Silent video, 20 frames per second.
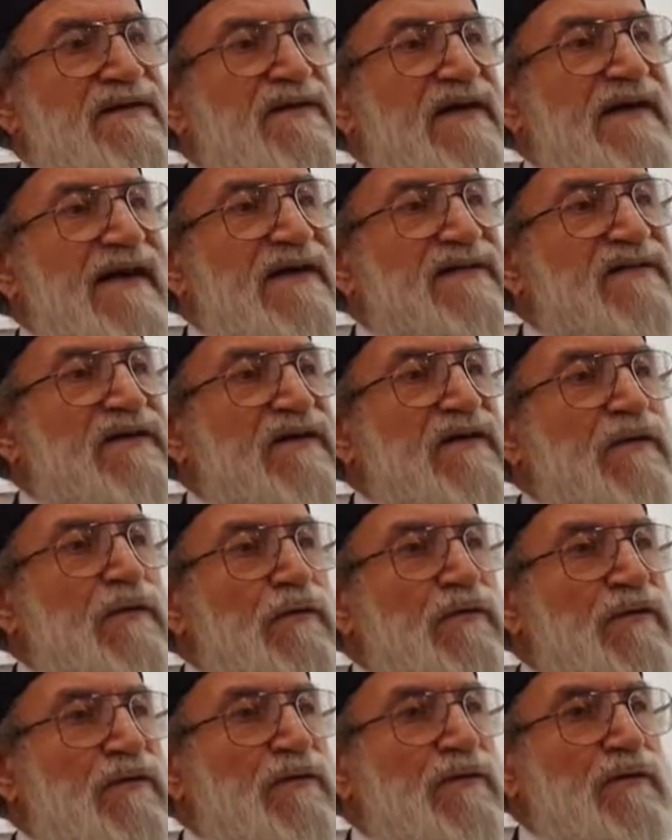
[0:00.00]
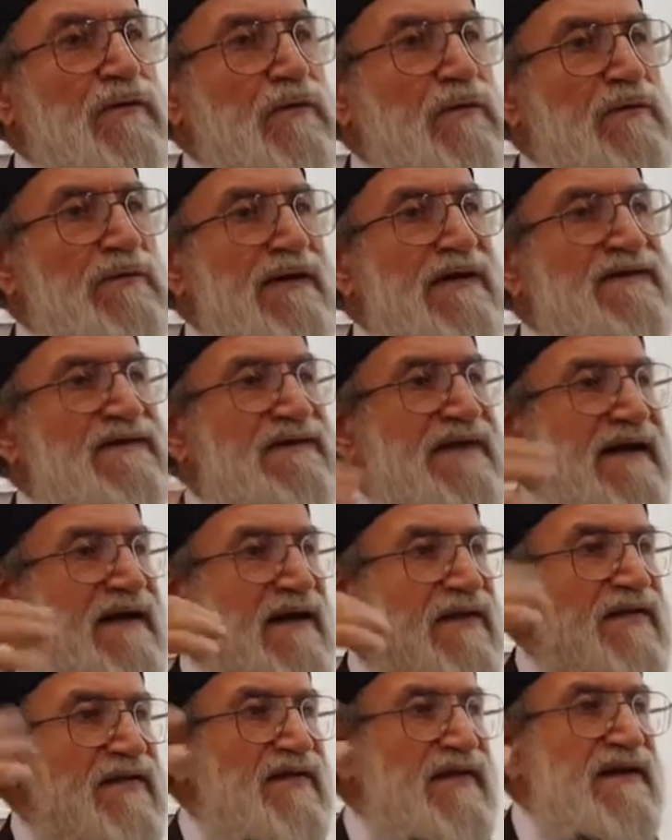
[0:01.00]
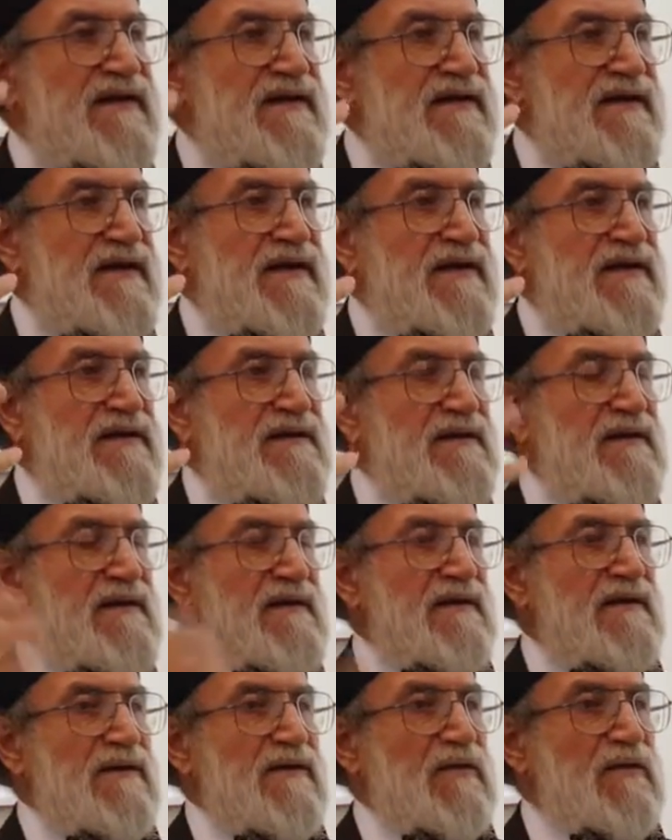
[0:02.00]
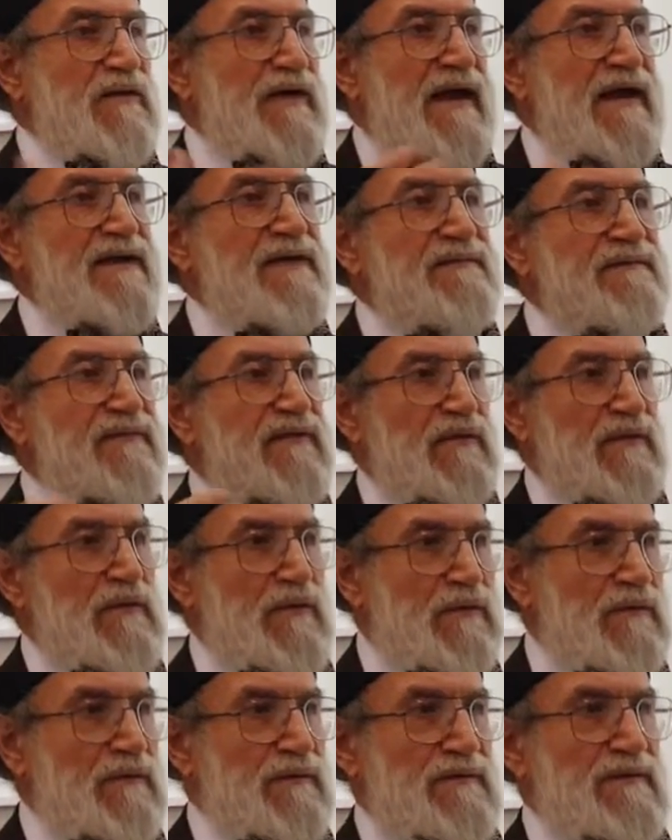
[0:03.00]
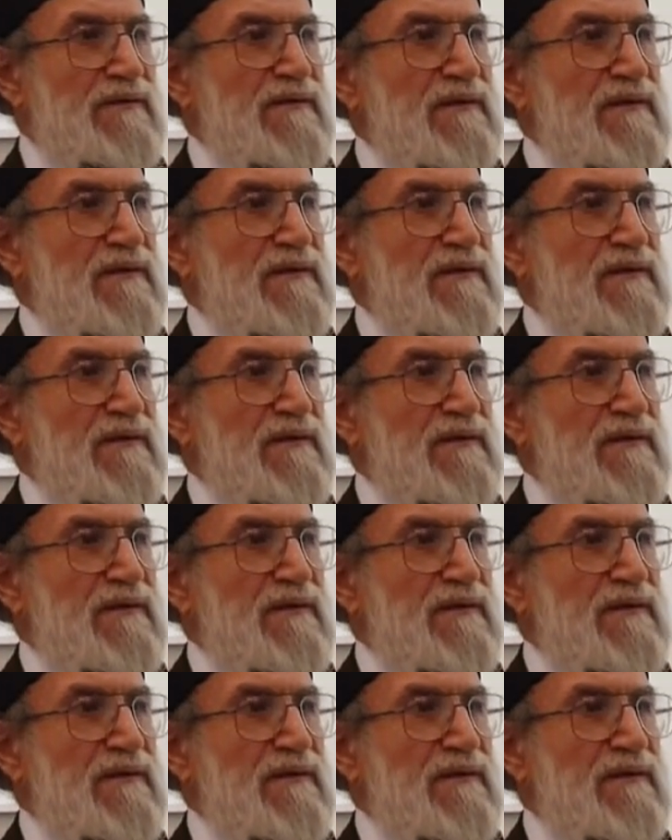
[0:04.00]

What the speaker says: It's an execution tool. It's not a thinking, creative tool.